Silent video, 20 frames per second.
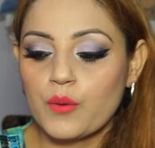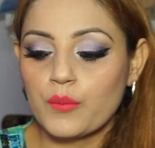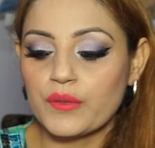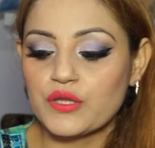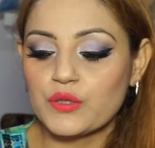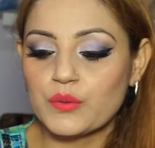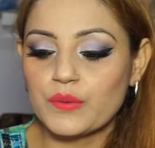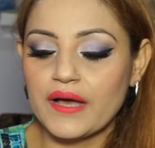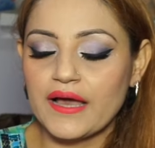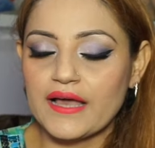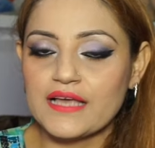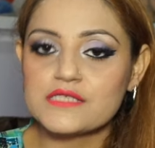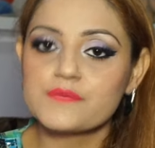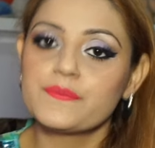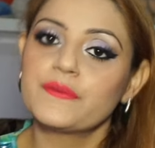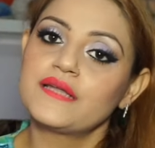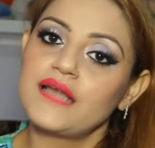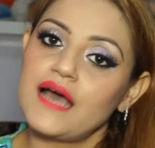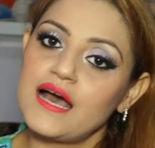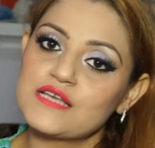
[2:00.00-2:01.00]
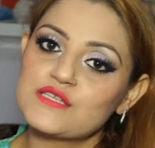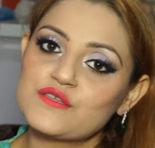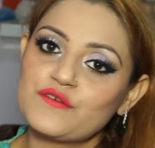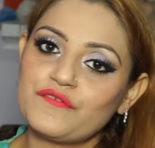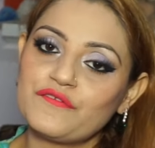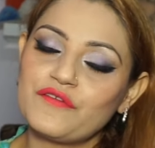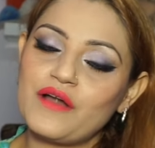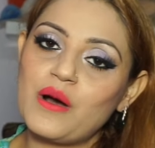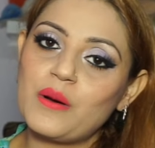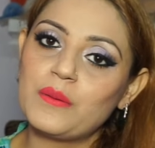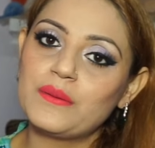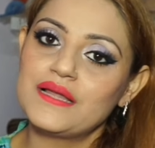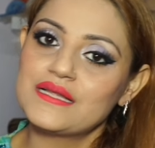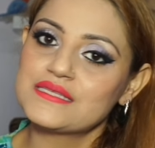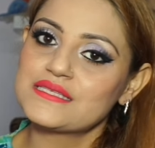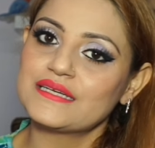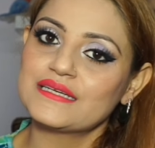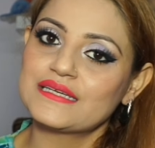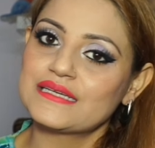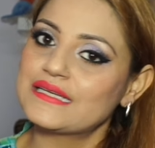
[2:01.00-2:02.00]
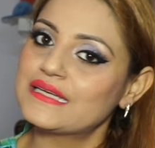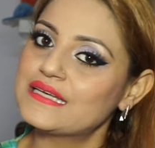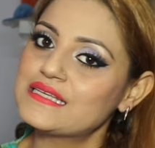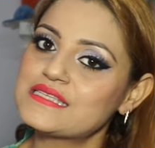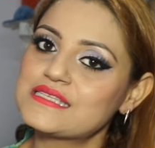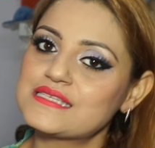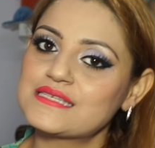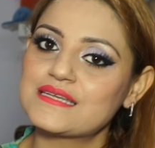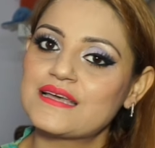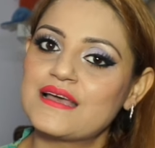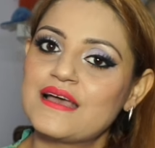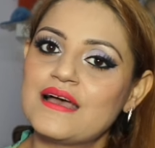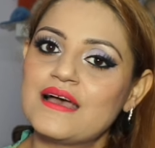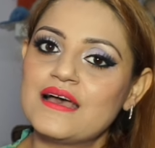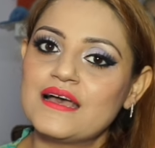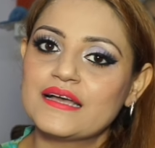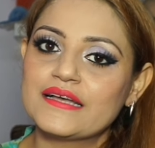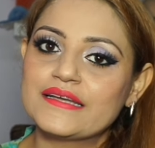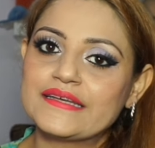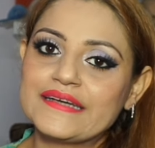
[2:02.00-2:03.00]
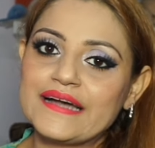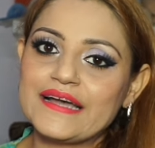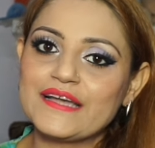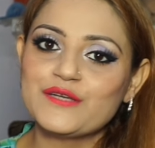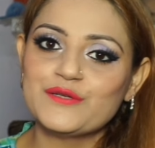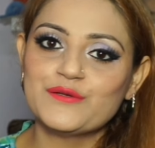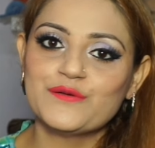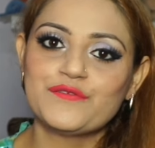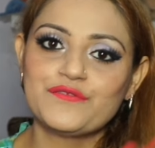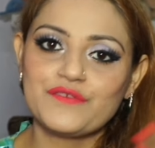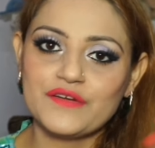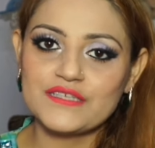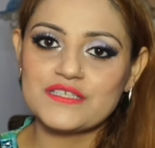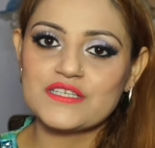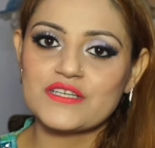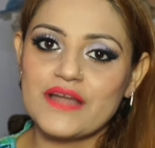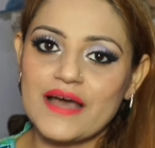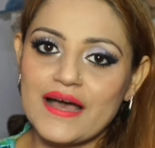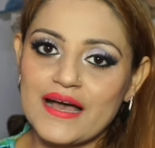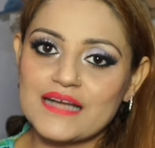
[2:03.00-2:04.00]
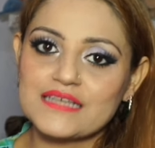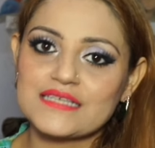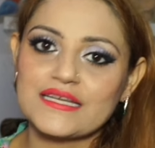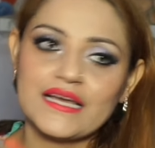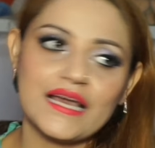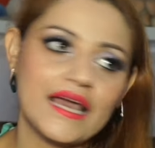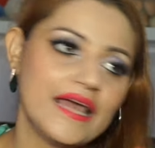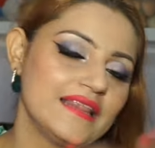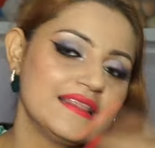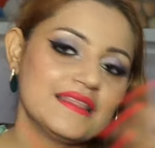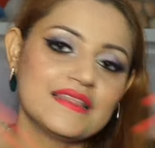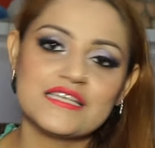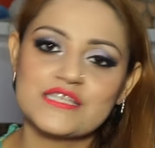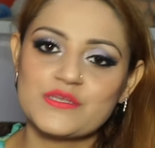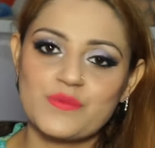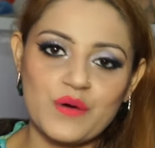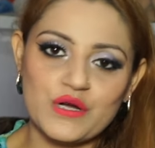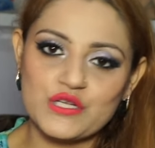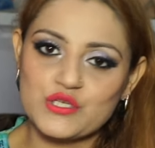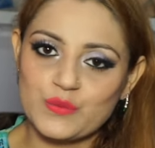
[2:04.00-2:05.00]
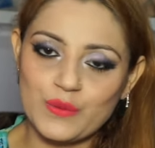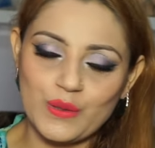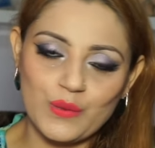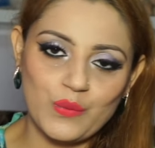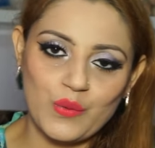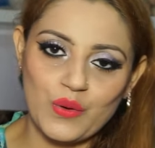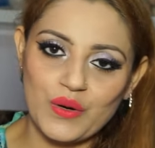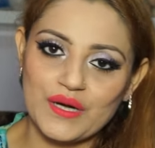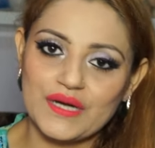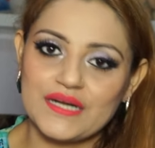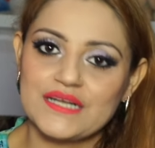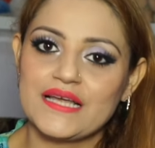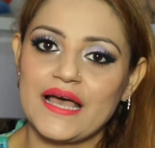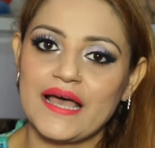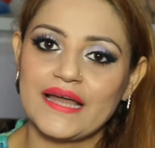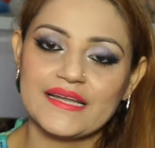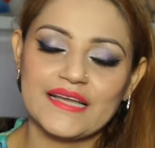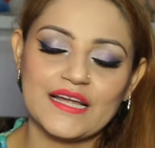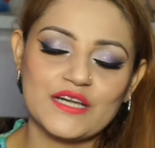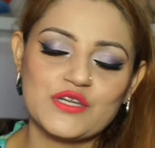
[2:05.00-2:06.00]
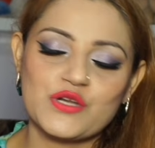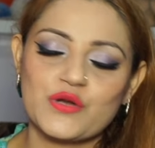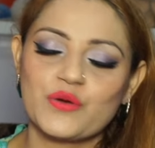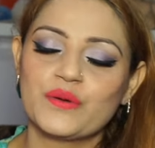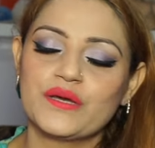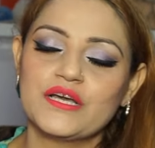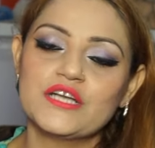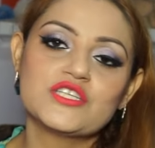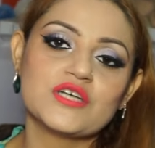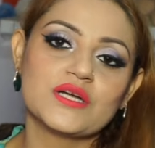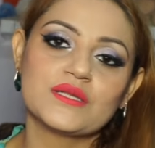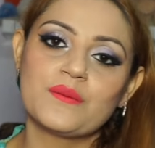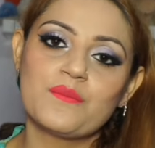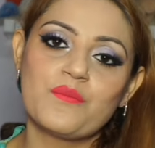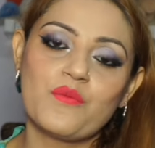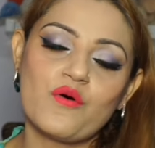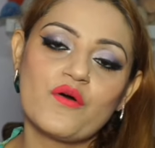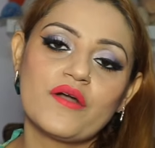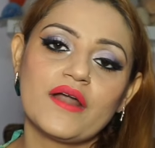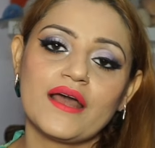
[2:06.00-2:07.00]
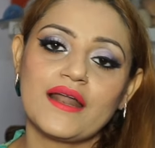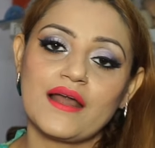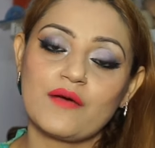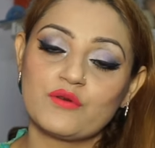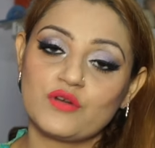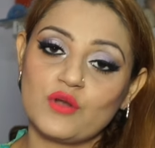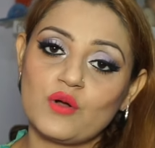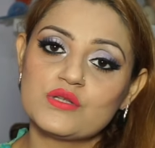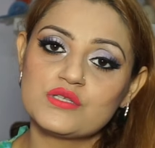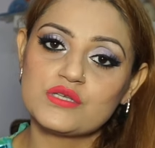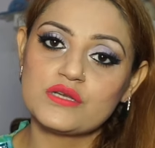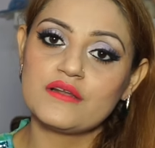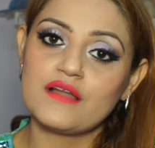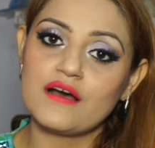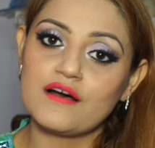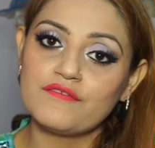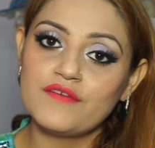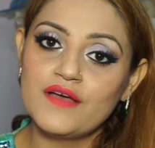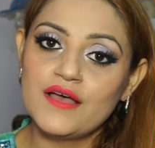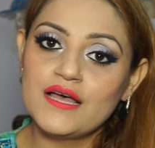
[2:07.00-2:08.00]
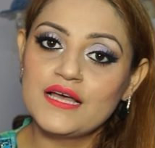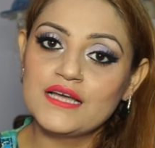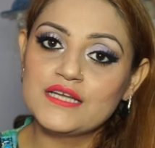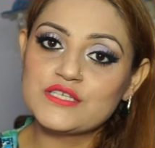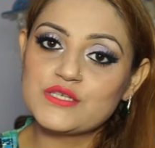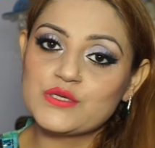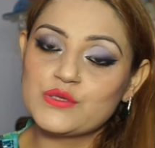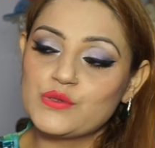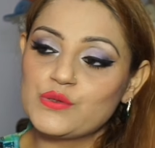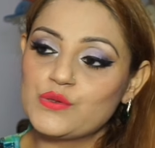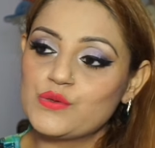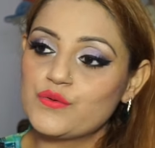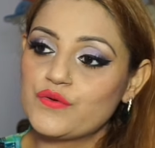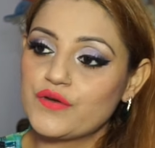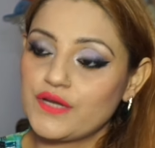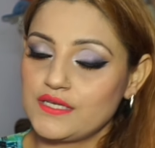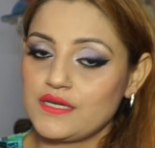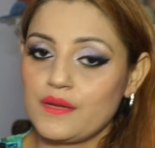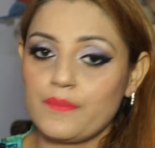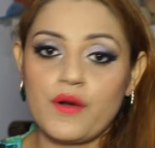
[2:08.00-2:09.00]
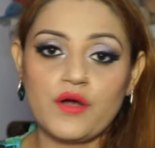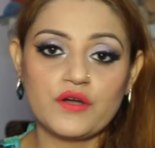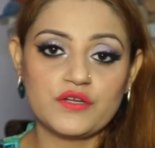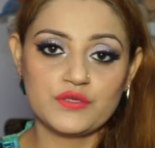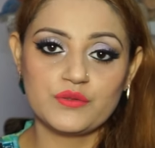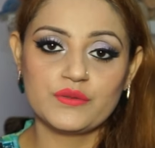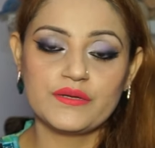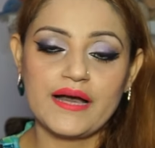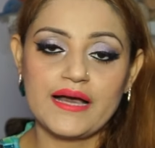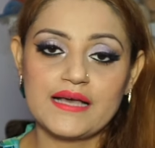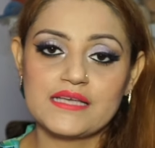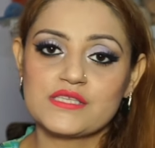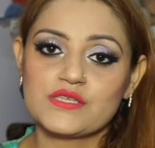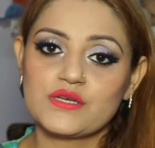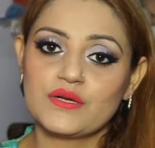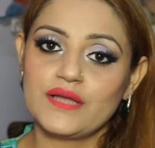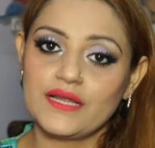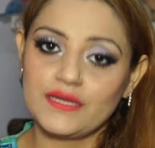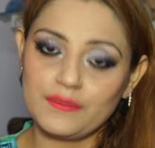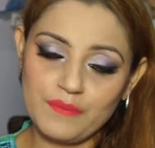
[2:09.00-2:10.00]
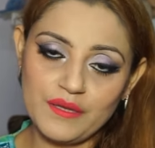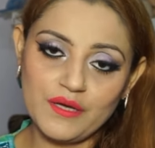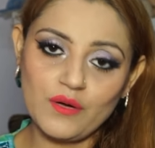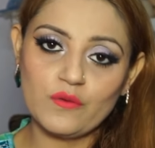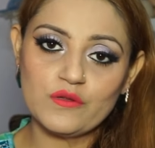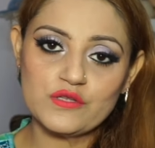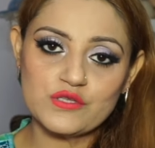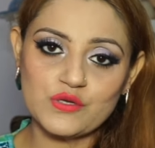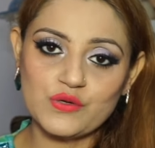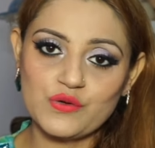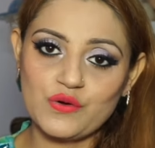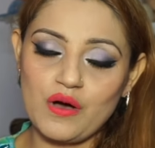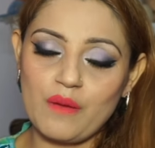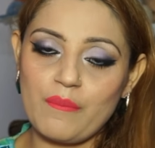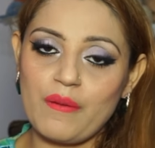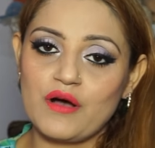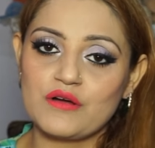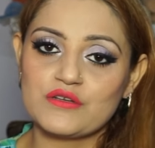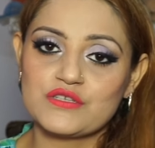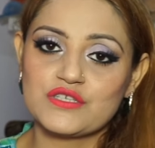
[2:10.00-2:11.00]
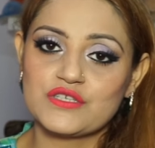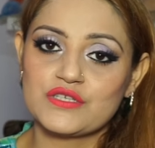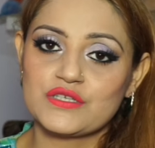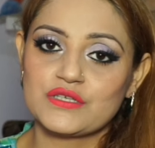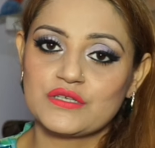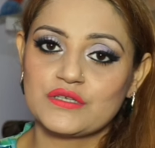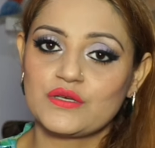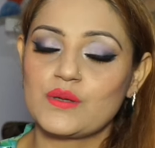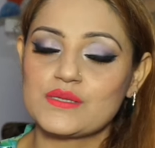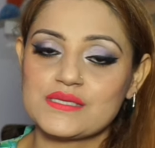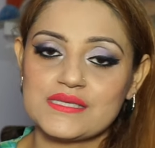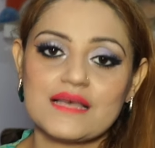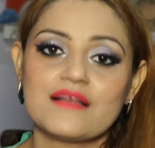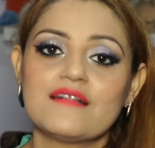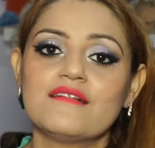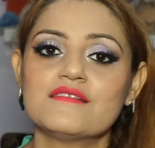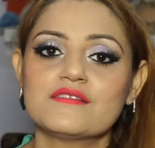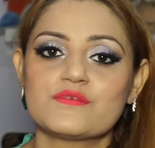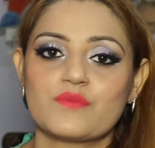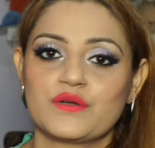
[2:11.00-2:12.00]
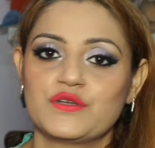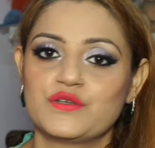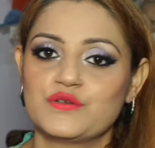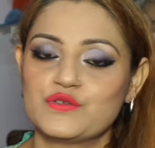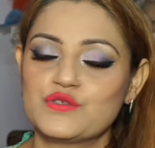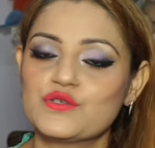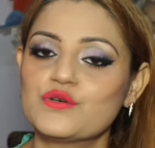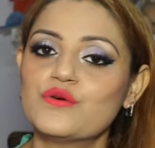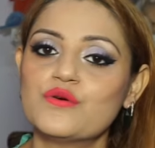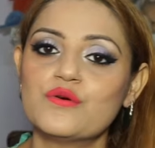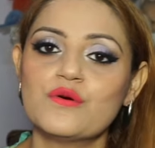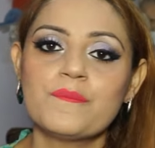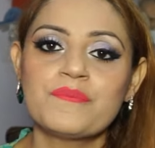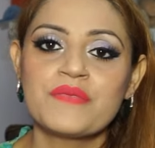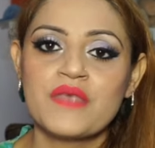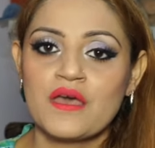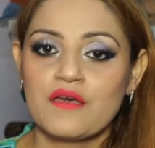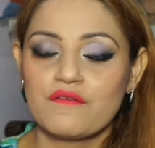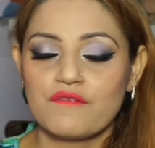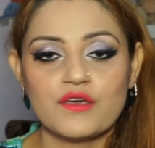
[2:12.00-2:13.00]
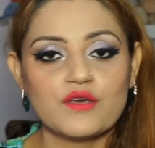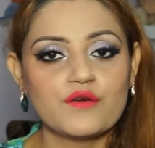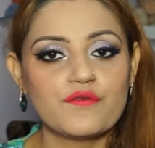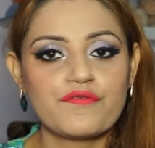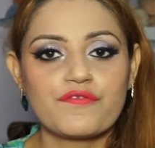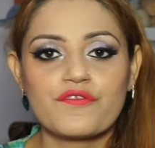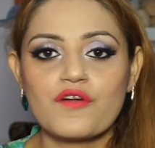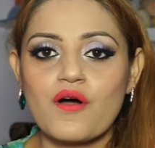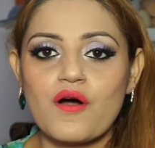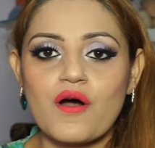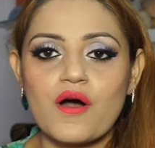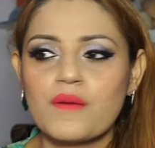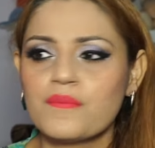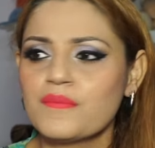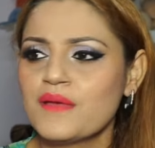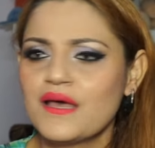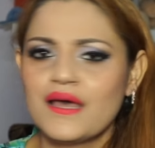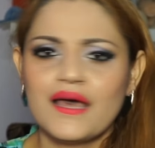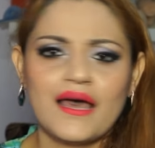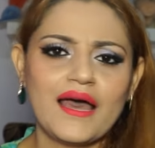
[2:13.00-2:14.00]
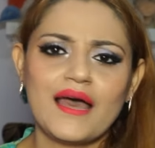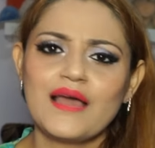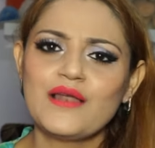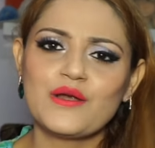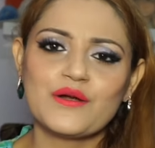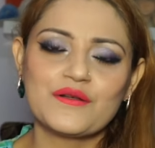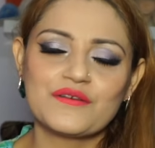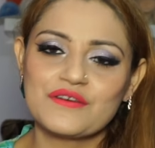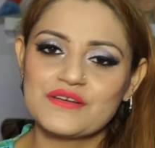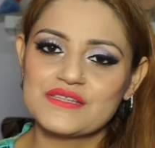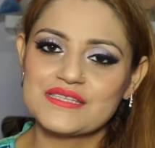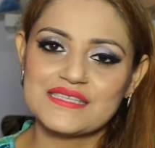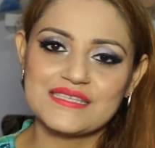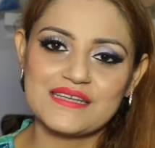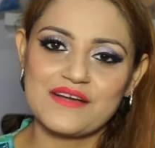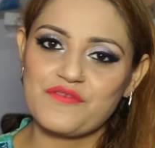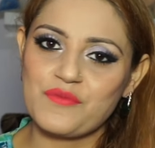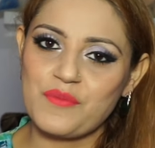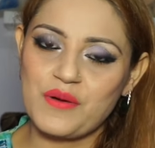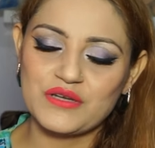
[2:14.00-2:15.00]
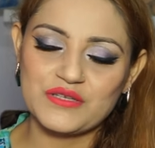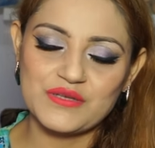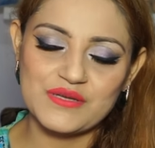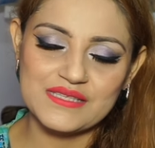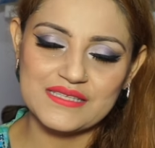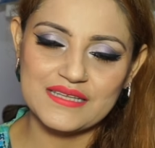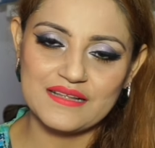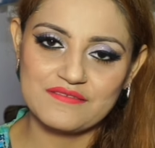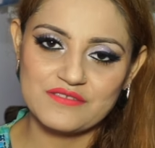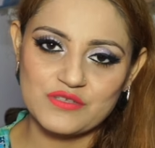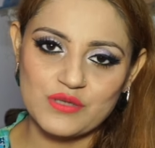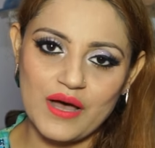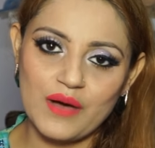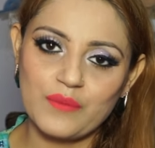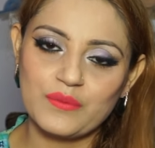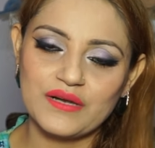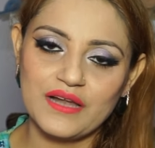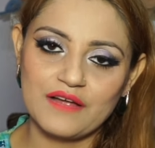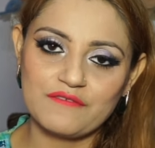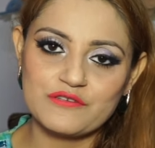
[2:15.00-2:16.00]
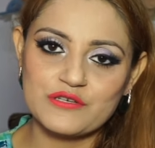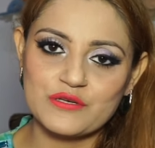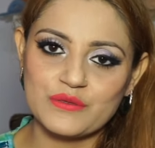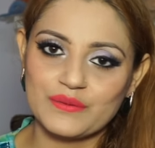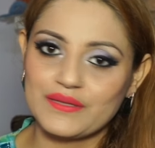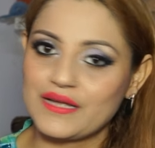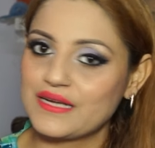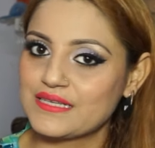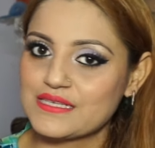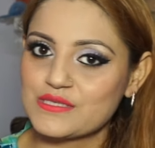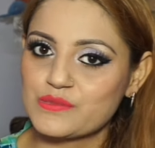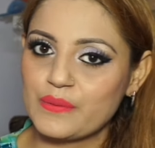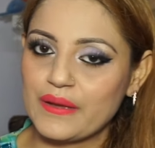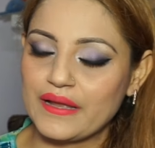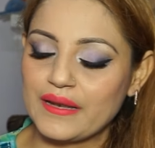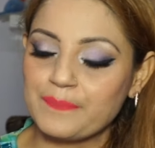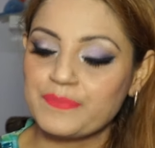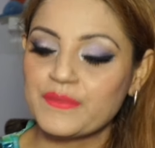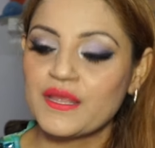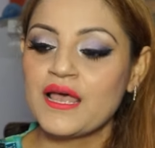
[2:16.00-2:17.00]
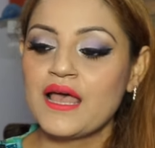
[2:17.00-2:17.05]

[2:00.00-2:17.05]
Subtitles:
with you guys. But as of now, let's at least kind of interact in this virtual world and get to know each other more. And I would also love to read about you guys, so let me also know about yourselves, what you do, where you're from, a lot of good stuff about yourself. So I would love to know that as well.